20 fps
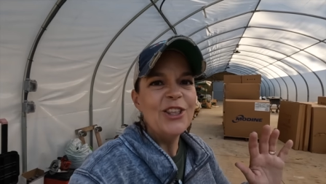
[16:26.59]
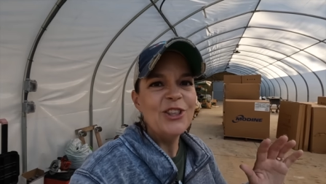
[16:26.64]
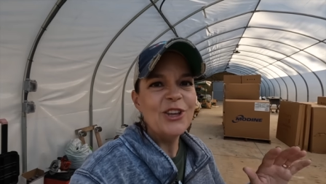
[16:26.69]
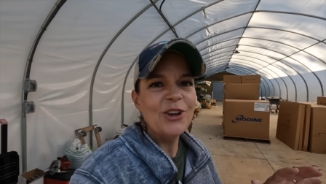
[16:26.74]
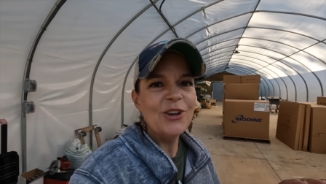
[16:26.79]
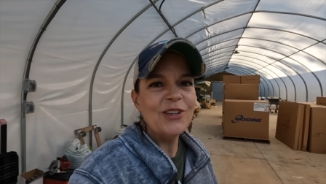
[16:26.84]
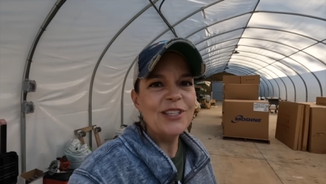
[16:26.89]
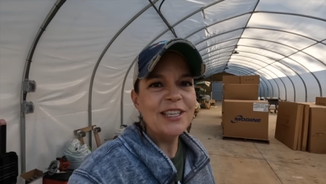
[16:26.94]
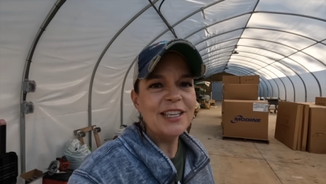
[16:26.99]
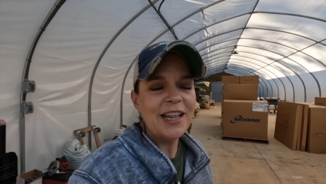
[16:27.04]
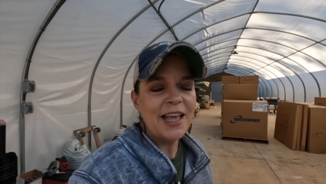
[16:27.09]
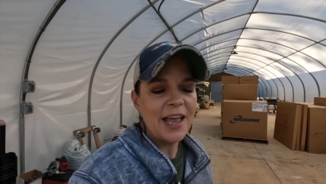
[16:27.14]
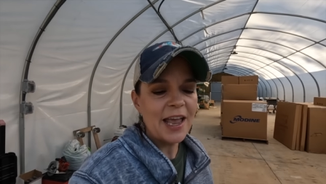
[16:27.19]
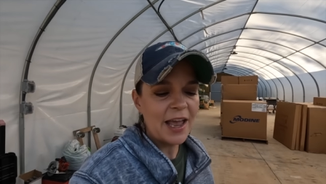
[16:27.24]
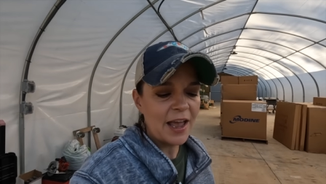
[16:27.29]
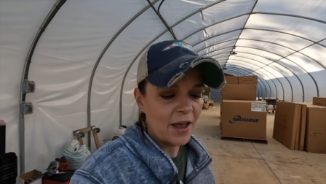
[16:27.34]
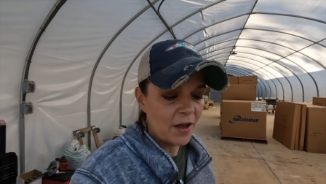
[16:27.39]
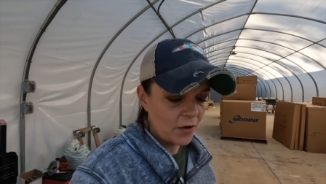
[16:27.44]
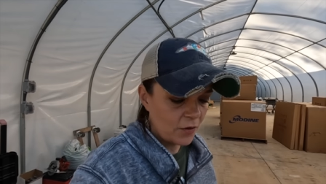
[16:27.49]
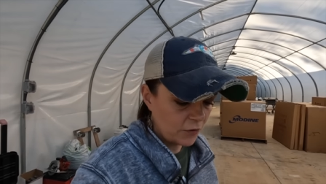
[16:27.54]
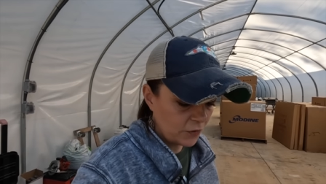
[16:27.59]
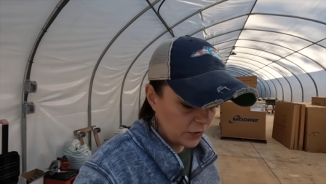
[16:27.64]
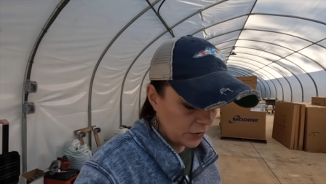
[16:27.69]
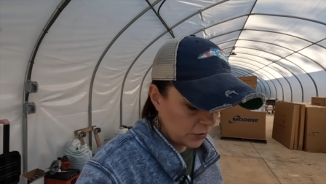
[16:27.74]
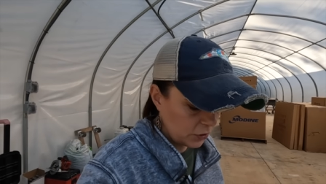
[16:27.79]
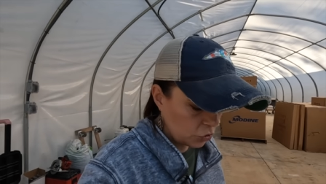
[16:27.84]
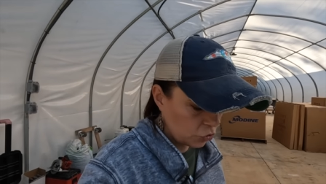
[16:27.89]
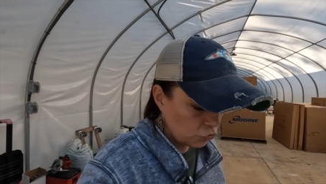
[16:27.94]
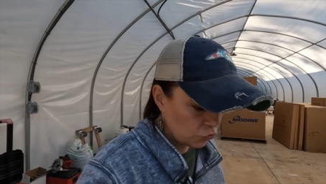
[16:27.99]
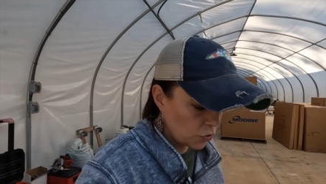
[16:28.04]
Jerry's going to
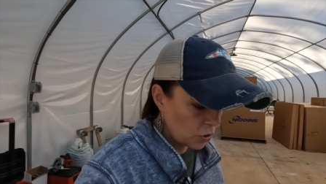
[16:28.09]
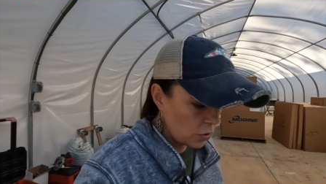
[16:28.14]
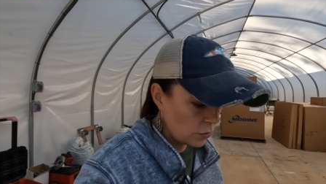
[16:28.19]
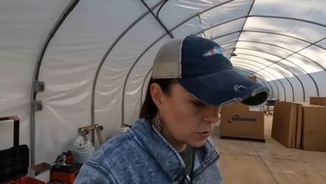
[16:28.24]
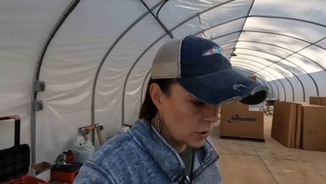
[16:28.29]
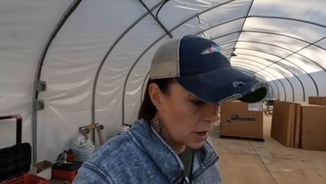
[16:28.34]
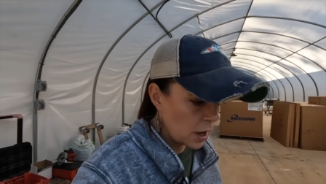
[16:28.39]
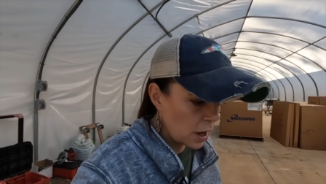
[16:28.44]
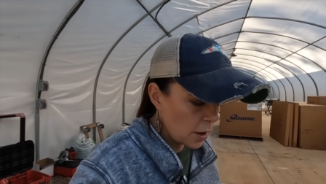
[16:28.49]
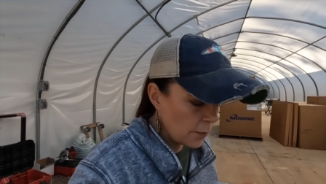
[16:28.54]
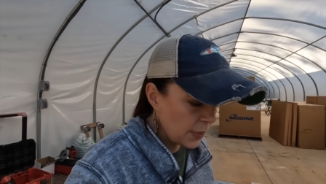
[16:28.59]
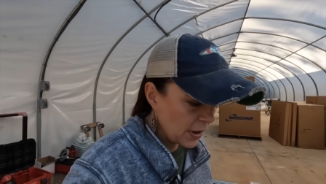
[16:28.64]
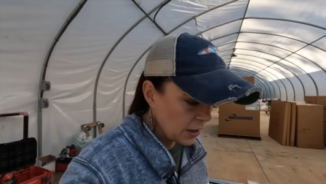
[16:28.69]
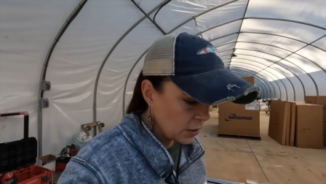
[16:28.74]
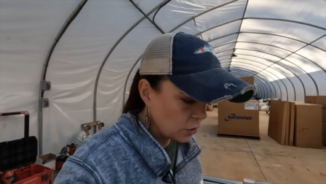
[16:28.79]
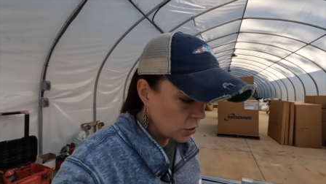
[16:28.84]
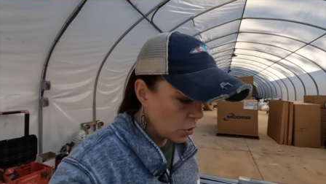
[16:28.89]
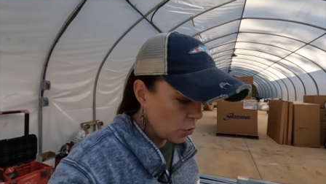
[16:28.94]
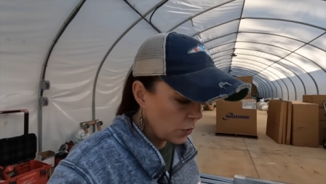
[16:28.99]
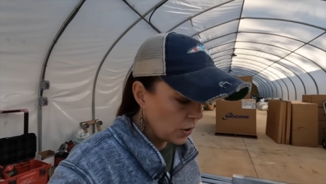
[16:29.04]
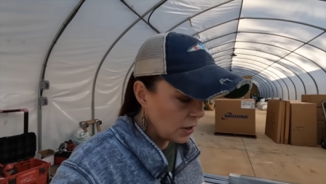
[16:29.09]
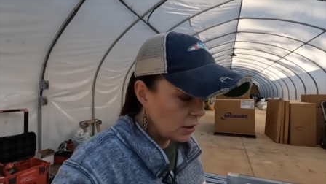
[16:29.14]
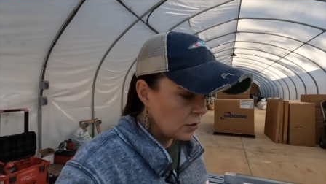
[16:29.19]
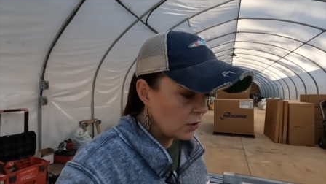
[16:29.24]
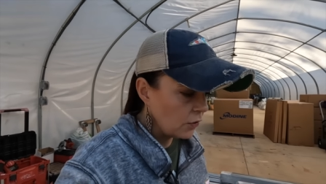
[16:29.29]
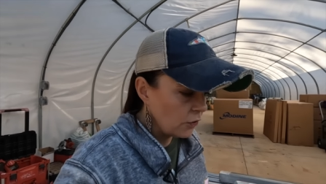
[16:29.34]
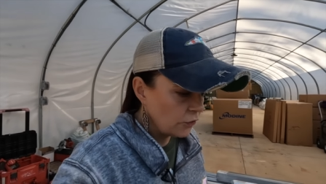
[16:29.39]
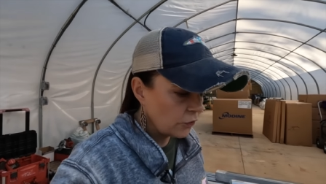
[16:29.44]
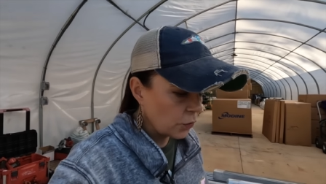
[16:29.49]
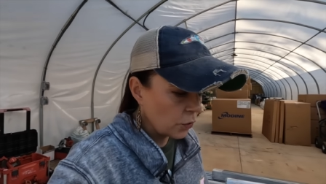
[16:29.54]
have the drone up and going
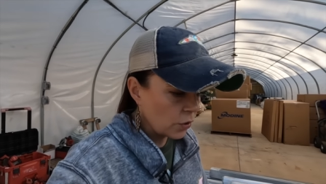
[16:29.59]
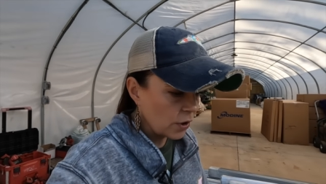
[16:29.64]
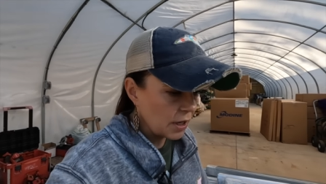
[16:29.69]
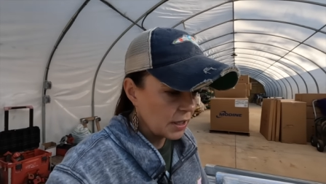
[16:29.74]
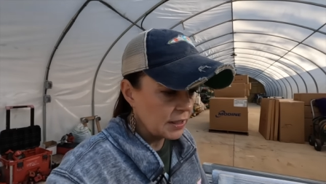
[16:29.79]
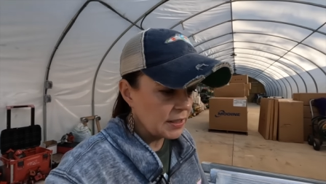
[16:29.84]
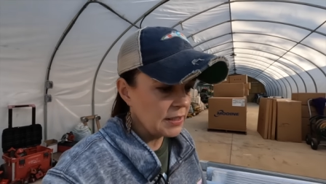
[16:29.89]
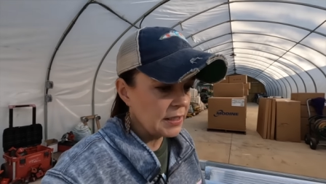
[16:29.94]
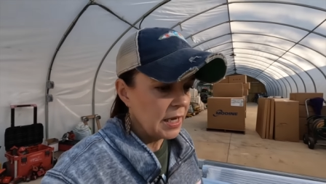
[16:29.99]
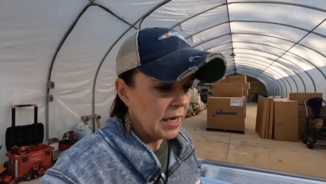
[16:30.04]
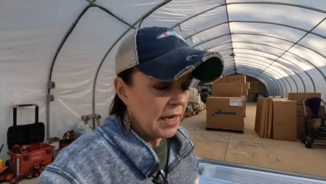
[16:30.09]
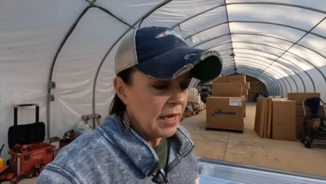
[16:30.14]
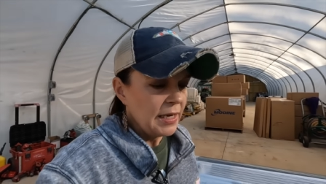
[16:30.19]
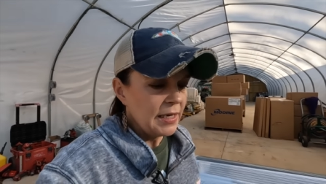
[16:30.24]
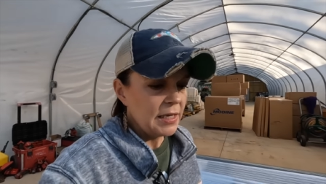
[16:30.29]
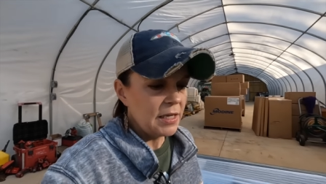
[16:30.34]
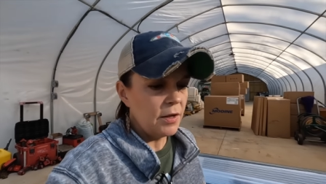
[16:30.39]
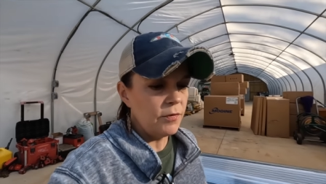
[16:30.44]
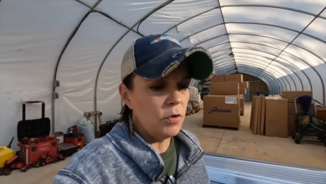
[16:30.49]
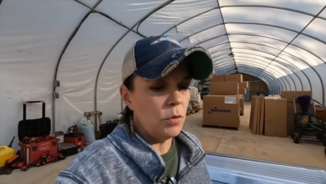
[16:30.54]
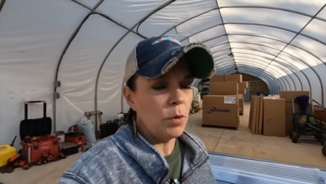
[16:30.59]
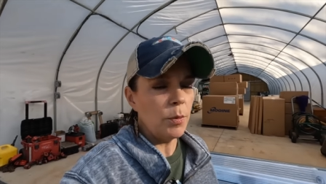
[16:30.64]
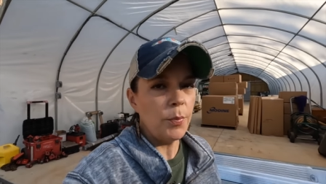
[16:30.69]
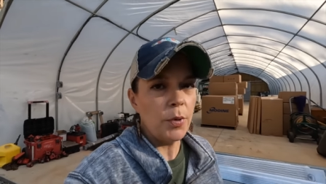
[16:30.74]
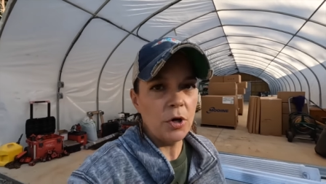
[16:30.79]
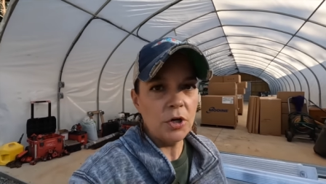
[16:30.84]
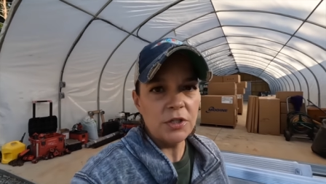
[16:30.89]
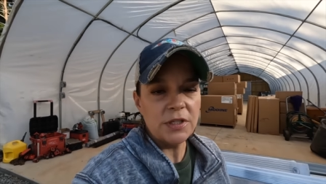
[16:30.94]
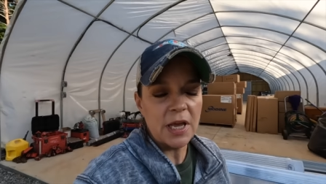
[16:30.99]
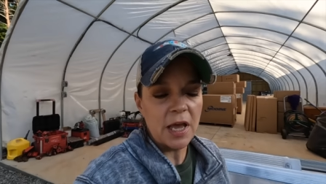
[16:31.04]
for us to give you a
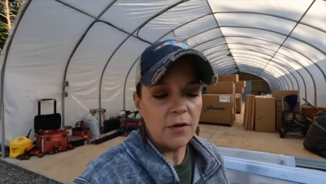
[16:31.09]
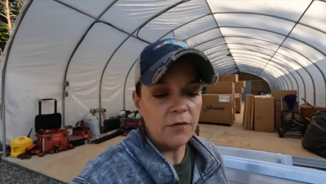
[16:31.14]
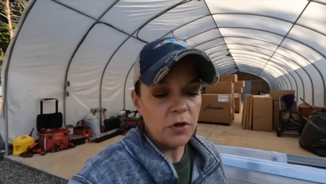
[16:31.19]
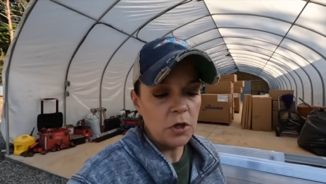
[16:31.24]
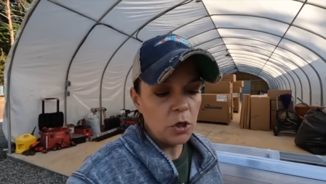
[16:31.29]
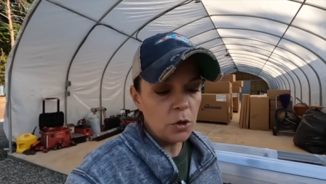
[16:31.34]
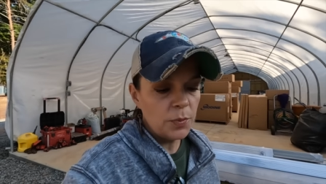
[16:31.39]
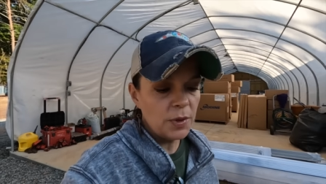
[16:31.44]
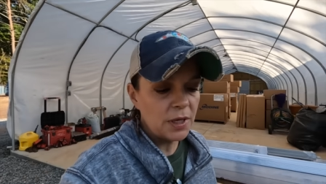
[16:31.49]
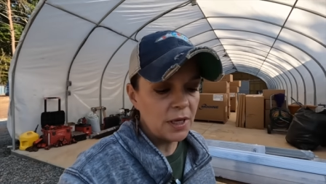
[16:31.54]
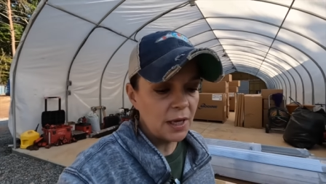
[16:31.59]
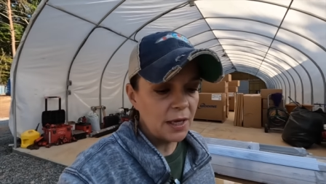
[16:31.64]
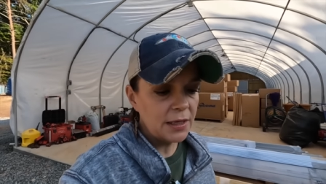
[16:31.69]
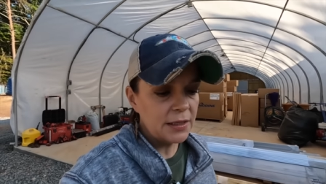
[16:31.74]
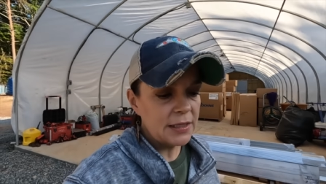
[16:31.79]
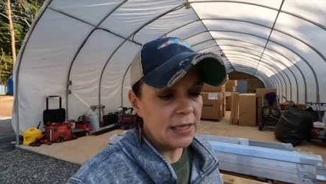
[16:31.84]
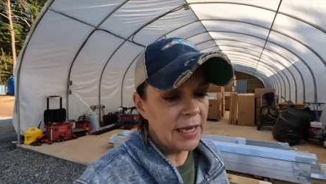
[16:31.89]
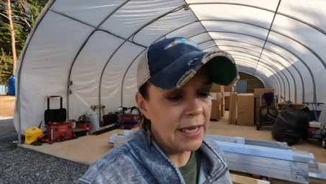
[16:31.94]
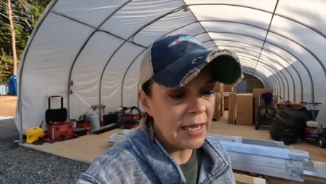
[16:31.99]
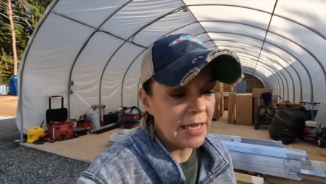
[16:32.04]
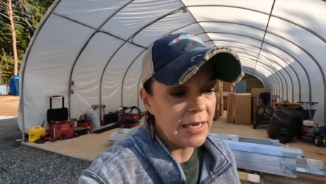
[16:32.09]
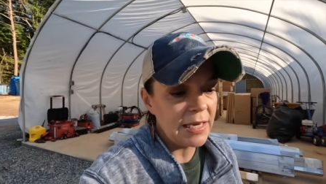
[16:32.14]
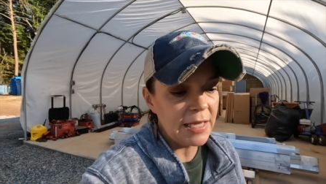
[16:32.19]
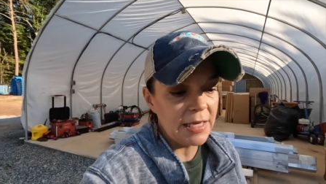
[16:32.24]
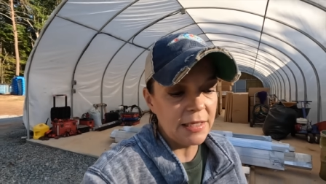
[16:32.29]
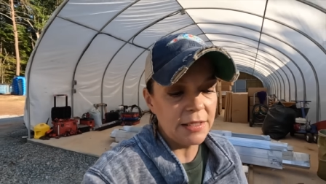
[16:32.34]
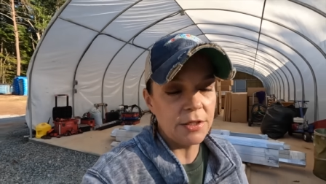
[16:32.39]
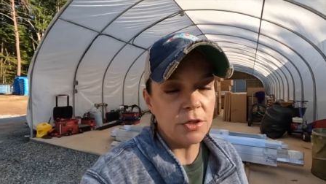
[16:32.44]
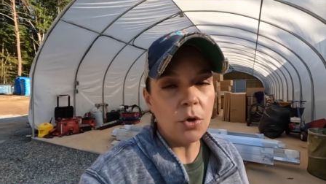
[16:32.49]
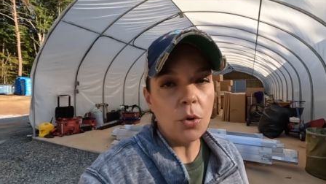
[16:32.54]
bird's eye view, because it
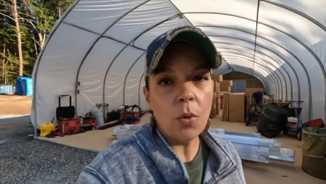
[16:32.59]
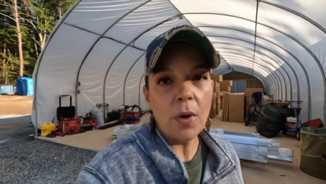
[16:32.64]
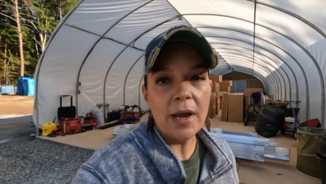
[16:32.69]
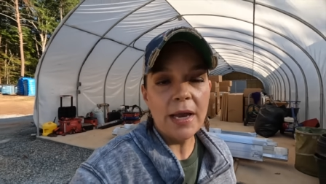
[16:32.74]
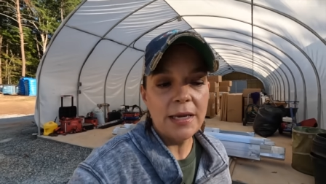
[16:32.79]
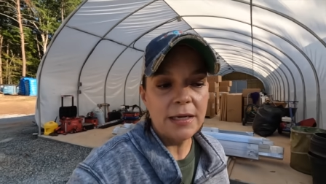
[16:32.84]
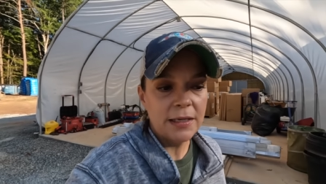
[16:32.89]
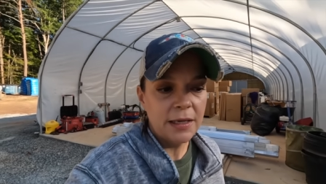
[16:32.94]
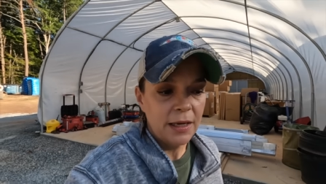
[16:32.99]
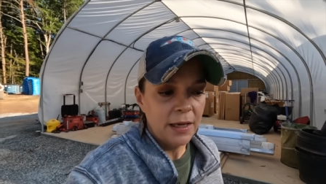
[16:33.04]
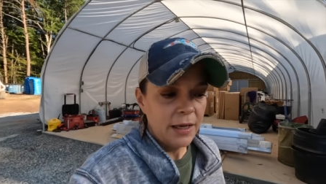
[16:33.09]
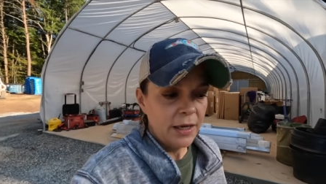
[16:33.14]
is quite